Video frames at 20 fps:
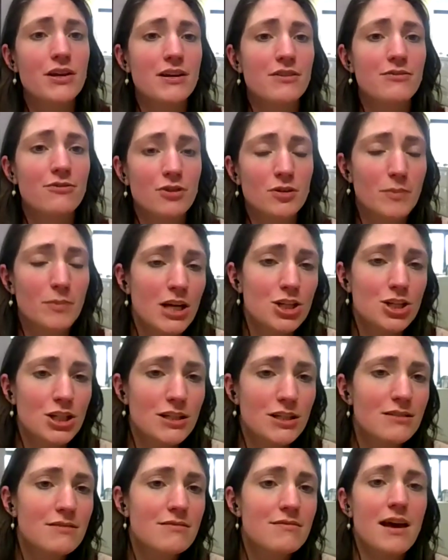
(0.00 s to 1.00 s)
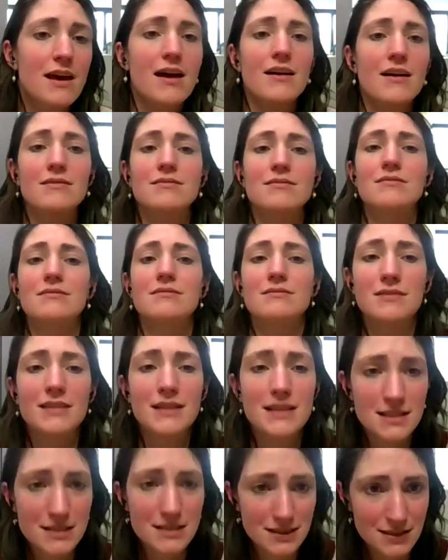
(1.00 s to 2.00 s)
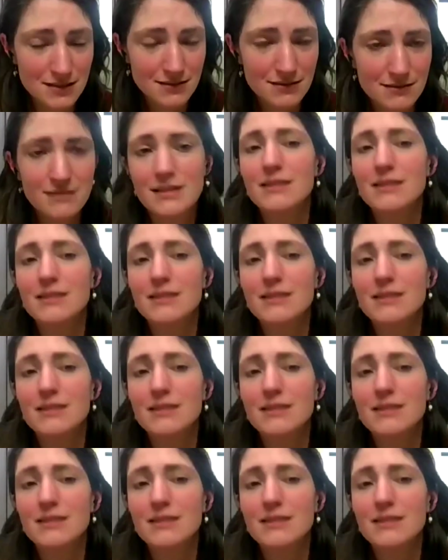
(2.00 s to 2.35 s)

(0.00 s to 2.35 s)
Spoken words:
the information that is